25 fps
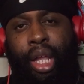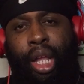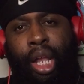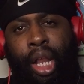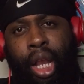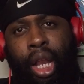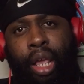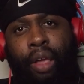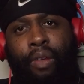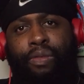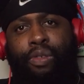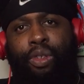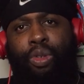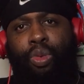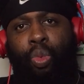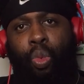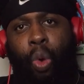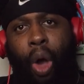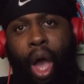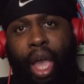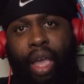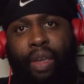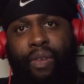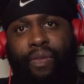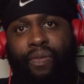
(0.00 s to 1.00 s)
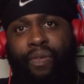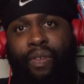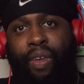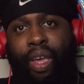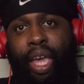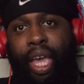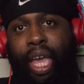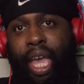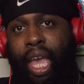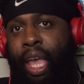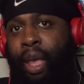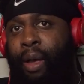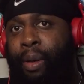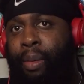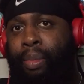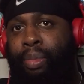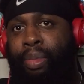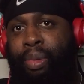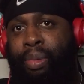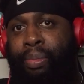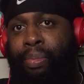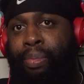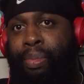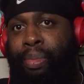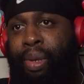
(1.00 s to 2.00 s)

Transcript: Cliff's wife, him